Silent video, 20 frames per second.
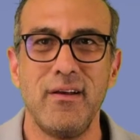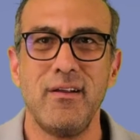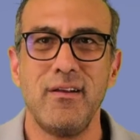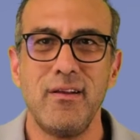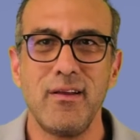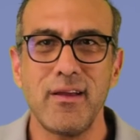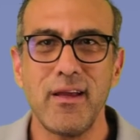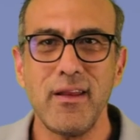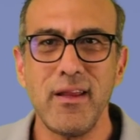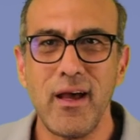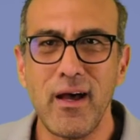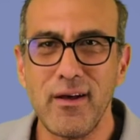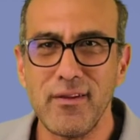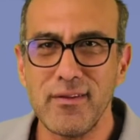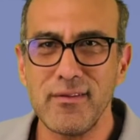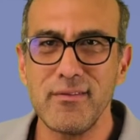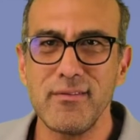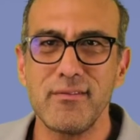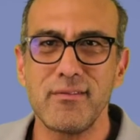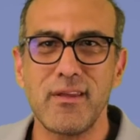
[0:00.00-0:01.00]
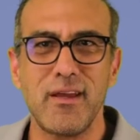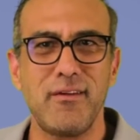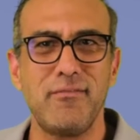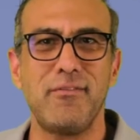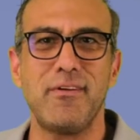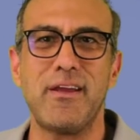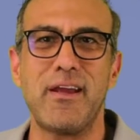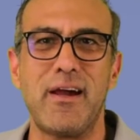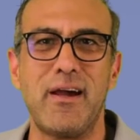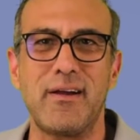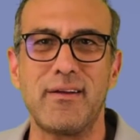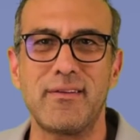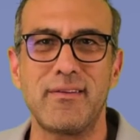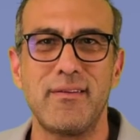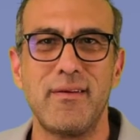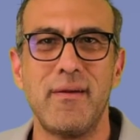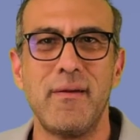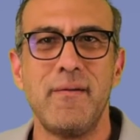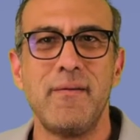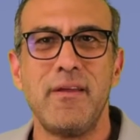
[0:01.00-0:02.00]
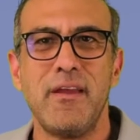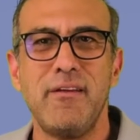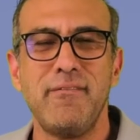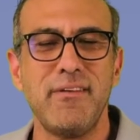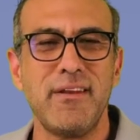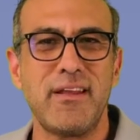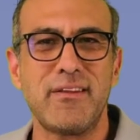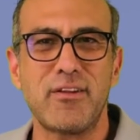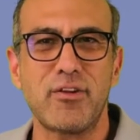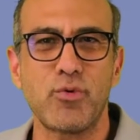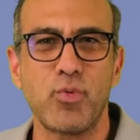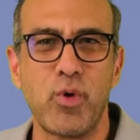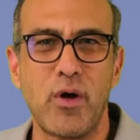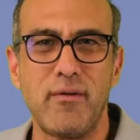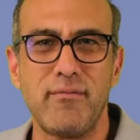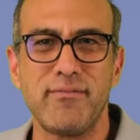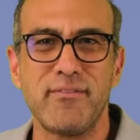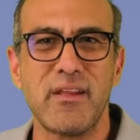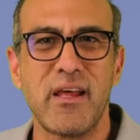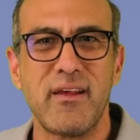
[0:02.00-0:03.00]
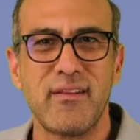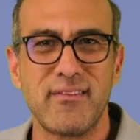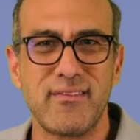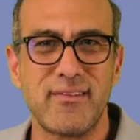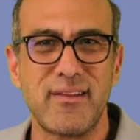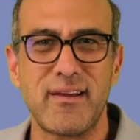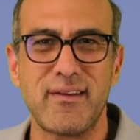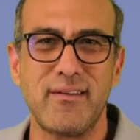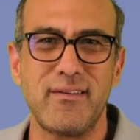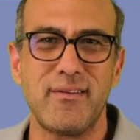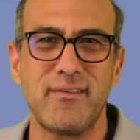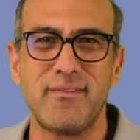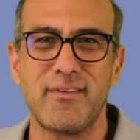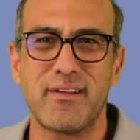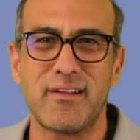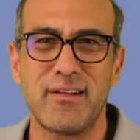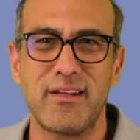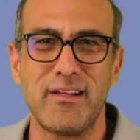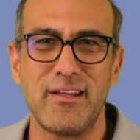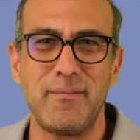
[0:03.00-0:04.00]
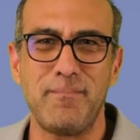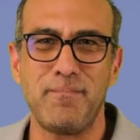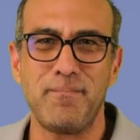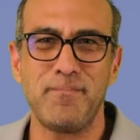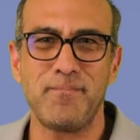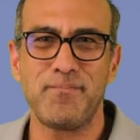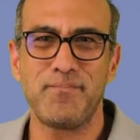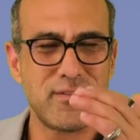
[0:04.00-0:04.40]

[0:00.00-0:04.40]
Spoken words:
Look at how Kay reacts. Even at the 24th second of the clip,